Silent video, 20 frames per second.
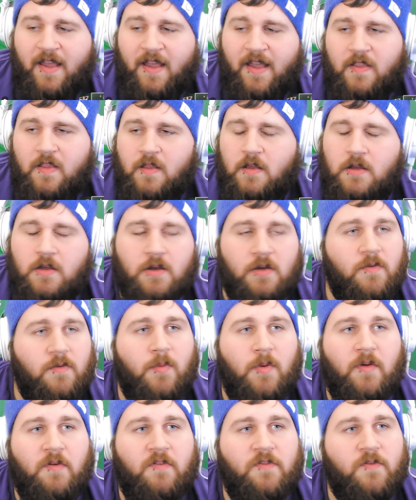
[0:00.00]
in
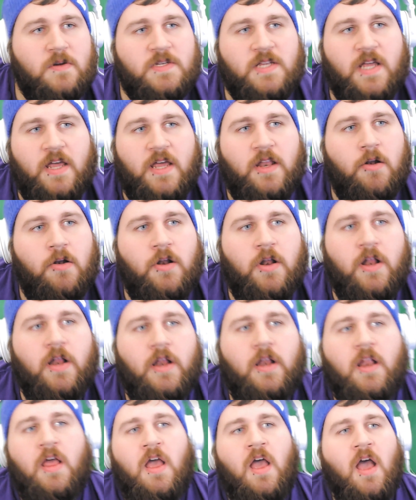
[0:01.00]
when we first had
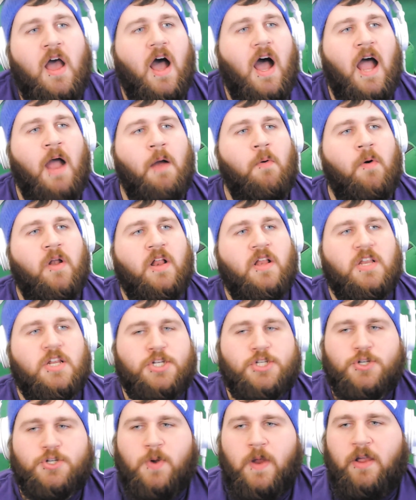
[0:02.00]
internet, I wanted to
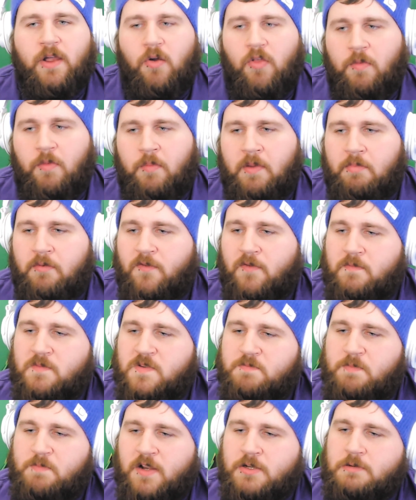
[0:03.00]
strangle the people from
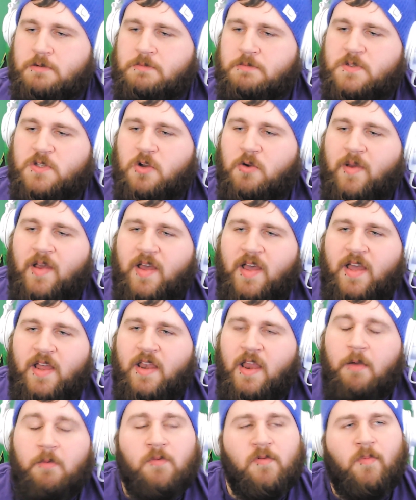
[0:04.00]
Spectrum so bad.
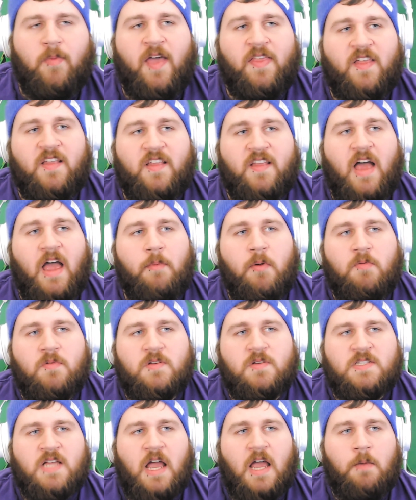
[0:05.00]
And at the time, it
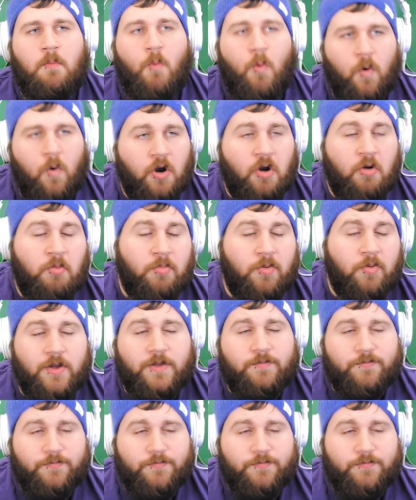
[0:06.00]
was Time Warner, but